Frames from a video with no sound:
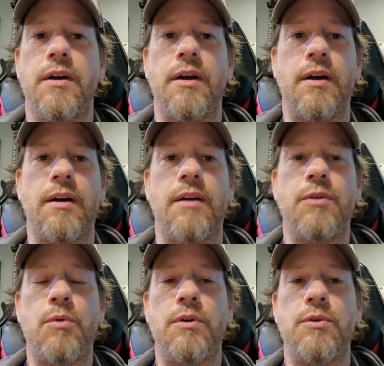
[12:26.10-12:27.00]

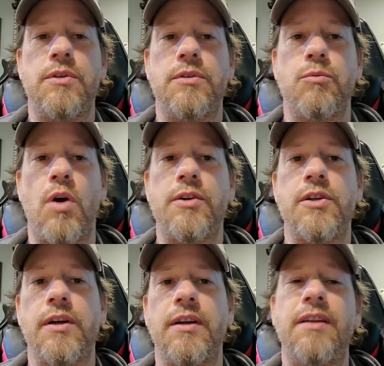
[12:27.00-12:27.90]
everyone who's
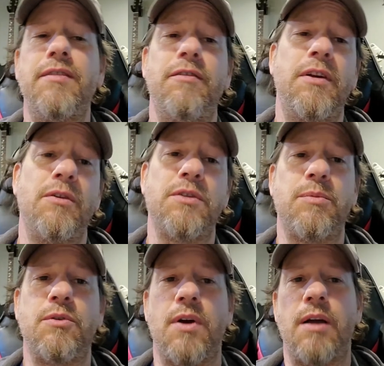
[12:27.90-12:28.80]
watching. And even if you don't
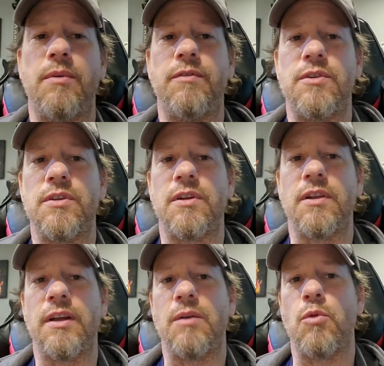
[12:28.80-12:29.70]
subscribe, if you just
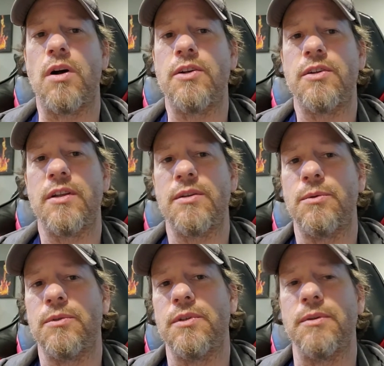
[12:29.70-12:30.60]
click and watch, that's
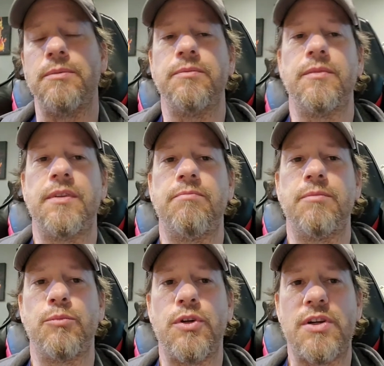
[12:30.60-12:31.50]
cool too.
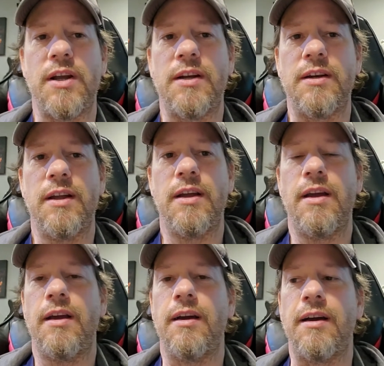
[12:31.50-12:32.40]
Appreciate it.
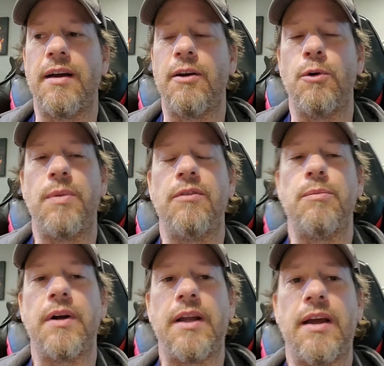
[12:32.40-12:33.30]
I hope
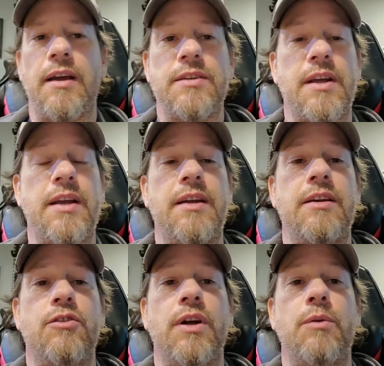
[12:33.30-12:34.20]
everybody has a
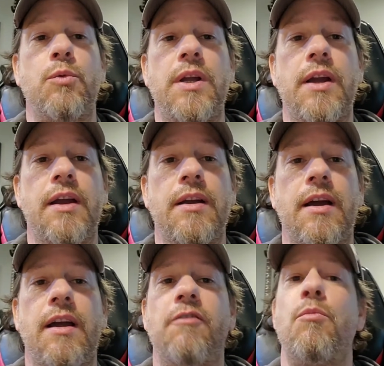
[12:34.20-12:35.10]
great weekend.
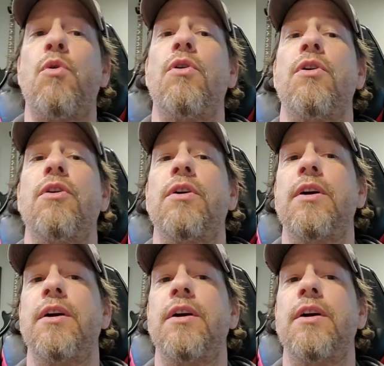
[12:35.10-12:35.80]
I have more